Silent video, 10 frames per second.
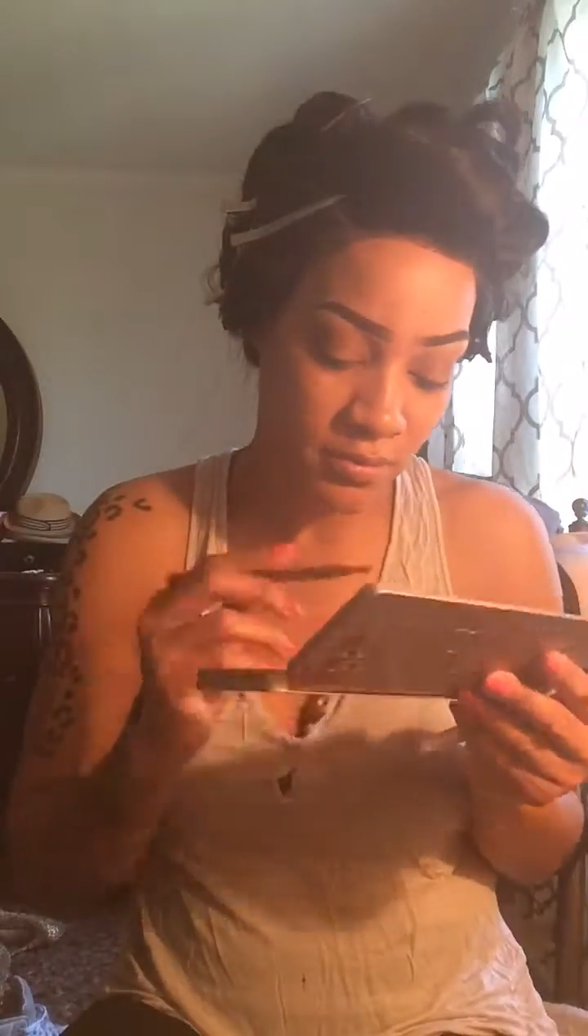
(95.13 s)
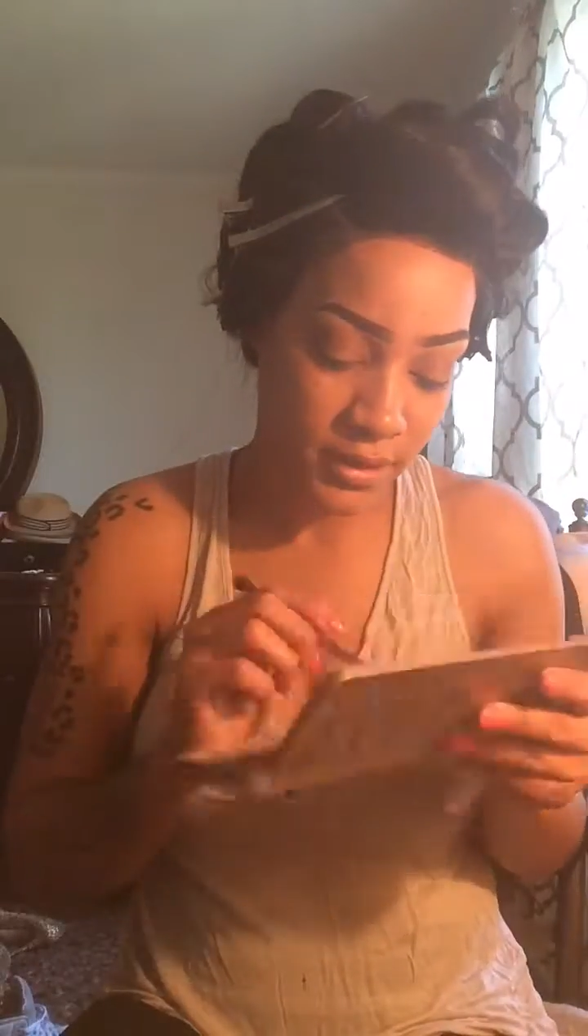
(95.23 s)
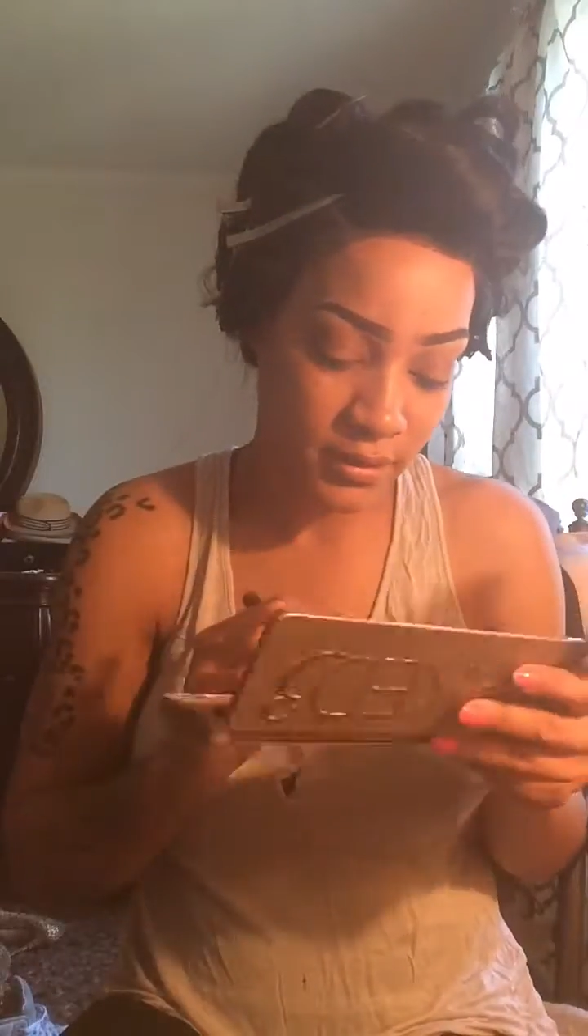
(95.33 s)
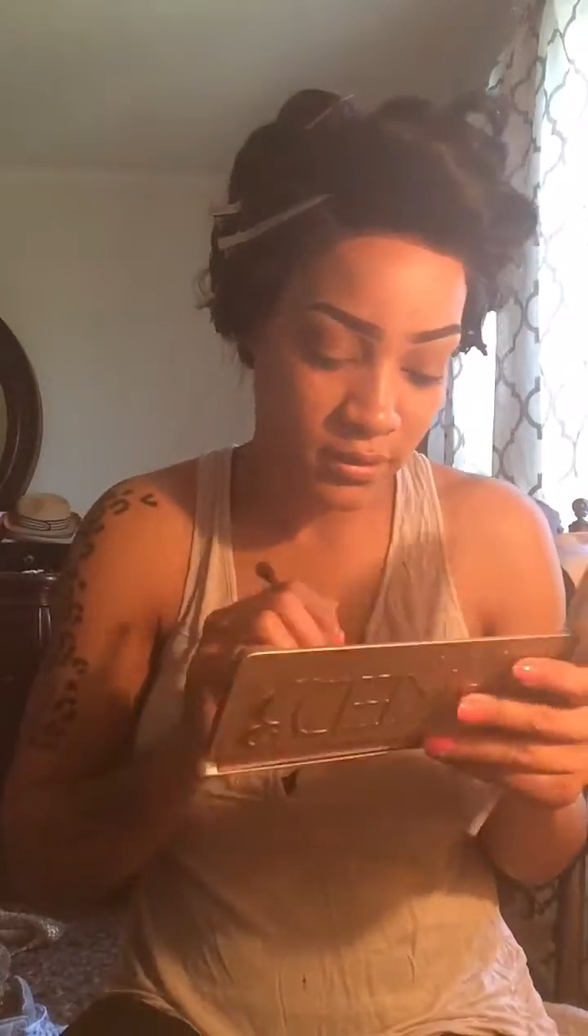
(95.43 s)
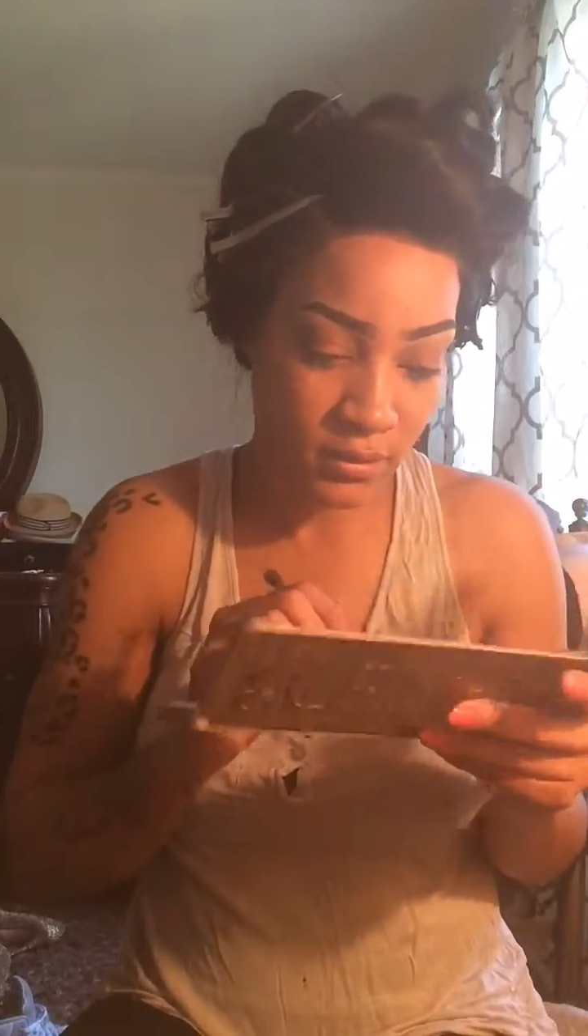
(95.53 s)

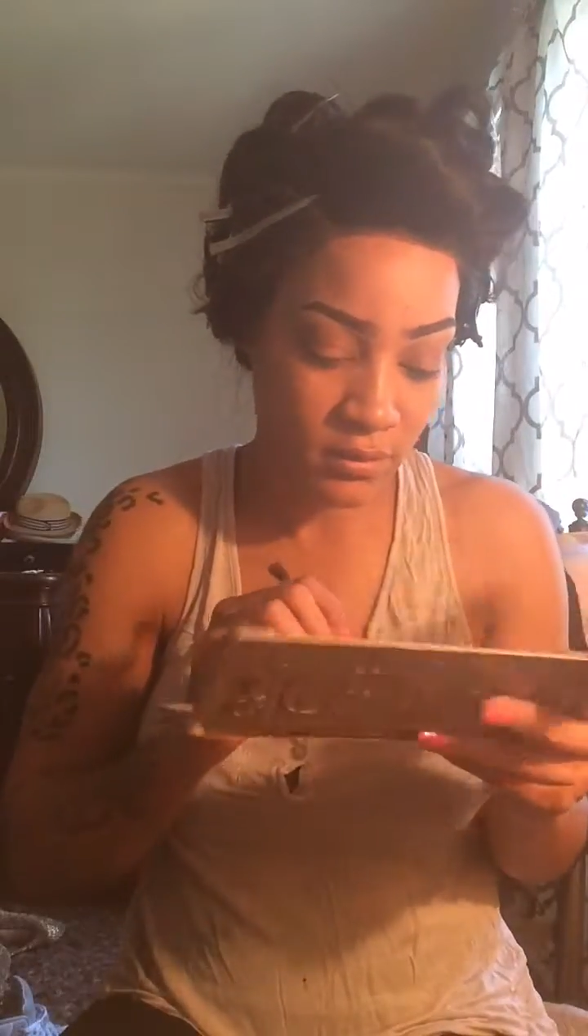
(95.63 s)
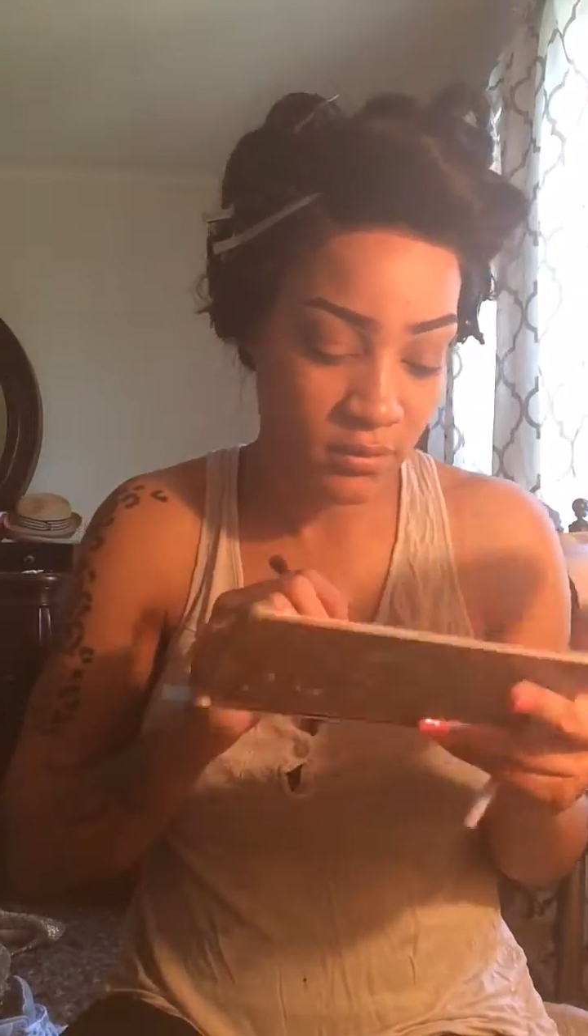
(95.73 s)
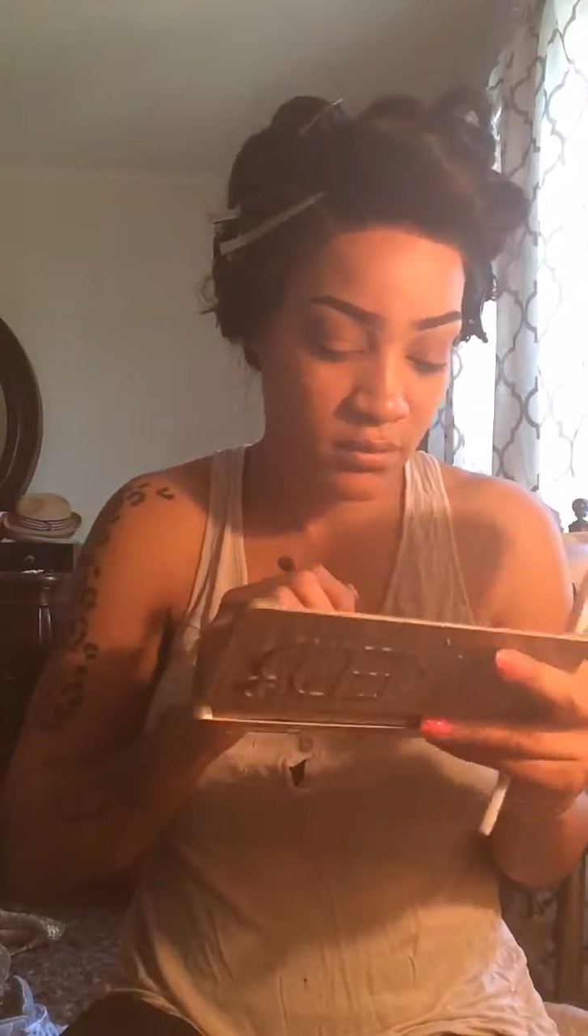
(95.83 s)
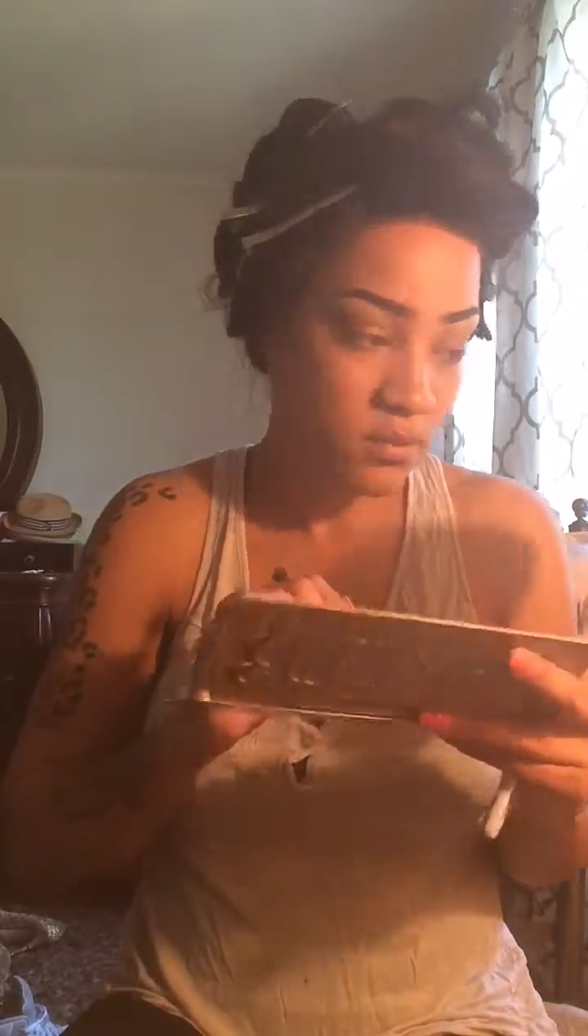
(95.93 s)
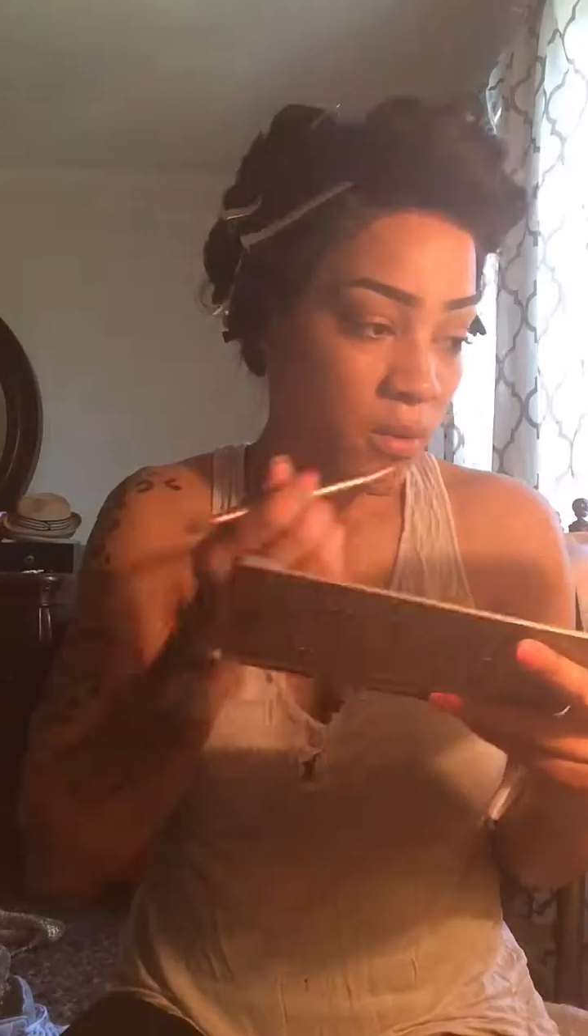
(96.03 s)
use this
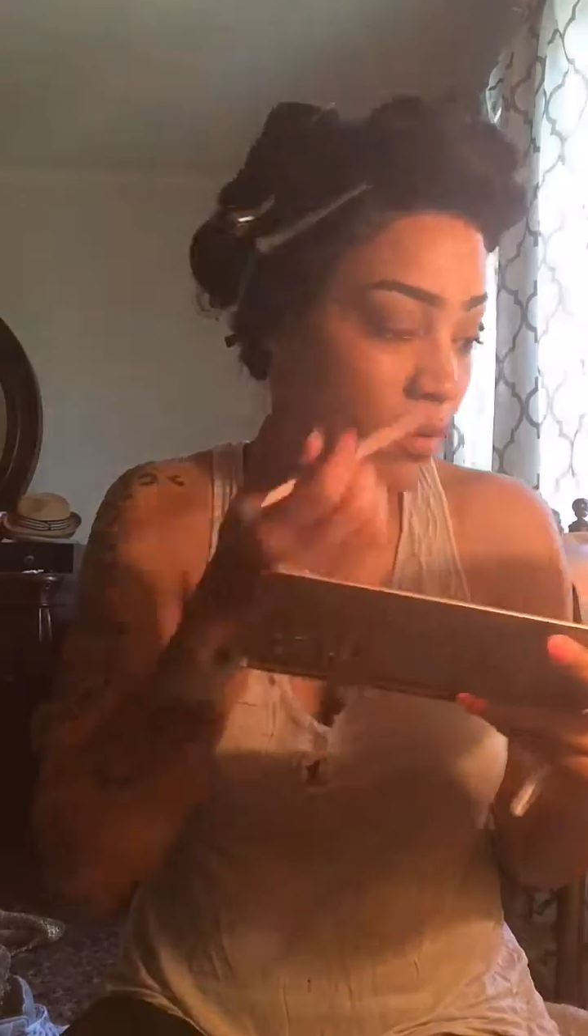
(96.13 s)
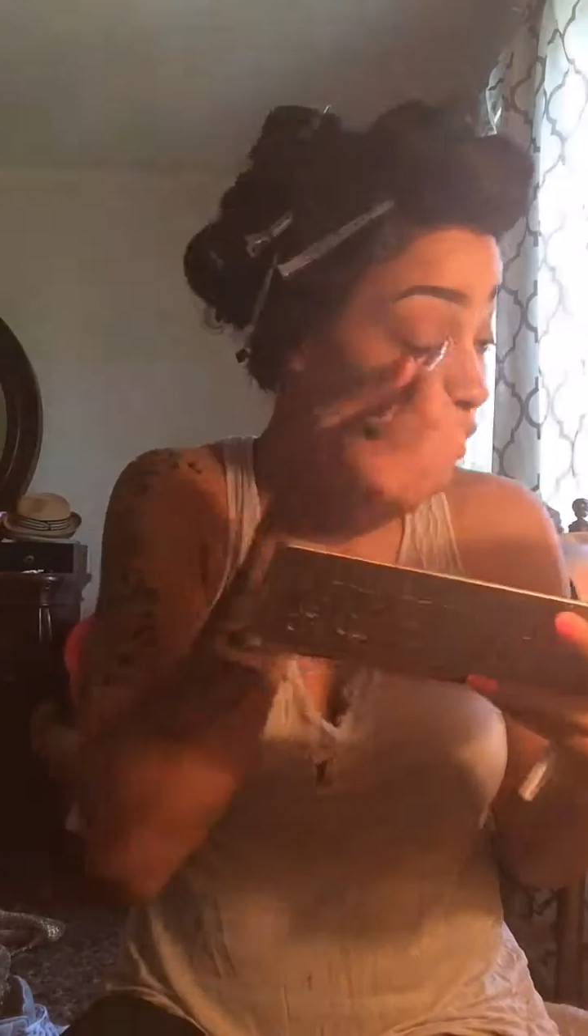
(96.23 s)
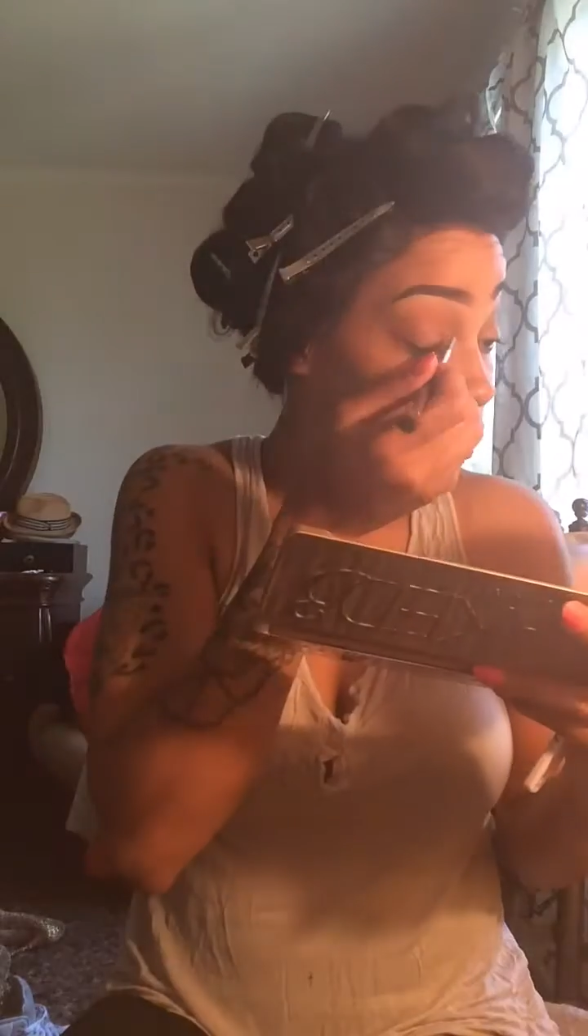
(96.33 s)
color here,